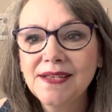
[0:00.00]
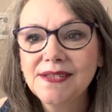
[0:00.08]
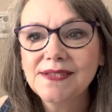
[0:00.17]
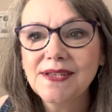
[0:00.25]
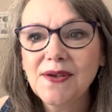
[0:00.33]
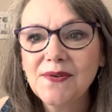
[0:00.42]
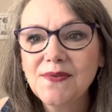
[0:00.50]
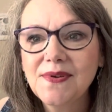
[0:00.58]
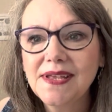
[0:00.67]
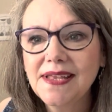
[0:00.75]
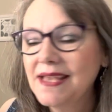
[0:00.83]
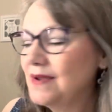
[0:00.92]
So
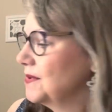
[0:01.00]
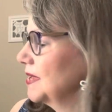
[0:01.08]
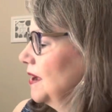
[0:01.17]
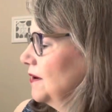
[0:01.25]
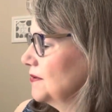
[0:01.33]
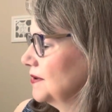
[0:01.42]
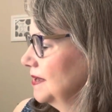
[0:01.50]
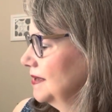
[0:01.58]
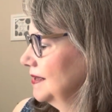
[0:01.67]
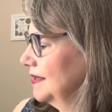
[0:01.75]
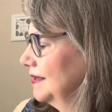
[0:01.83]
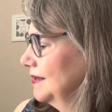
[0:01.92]
here we go.
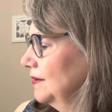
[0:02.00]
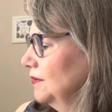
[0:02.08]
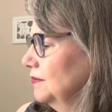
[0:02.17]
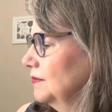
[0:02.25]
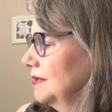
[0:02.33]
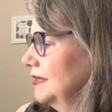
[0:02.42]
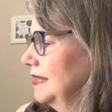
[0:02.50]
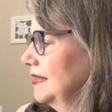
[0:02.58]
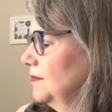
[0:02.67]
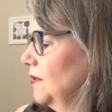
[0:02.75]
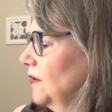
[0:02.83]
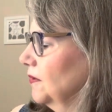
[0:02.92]
Oh, in
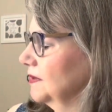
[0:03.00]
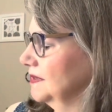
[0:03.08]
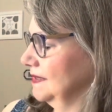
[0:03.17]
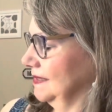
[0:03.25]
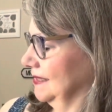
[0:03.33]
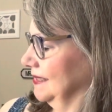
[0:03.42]
the box.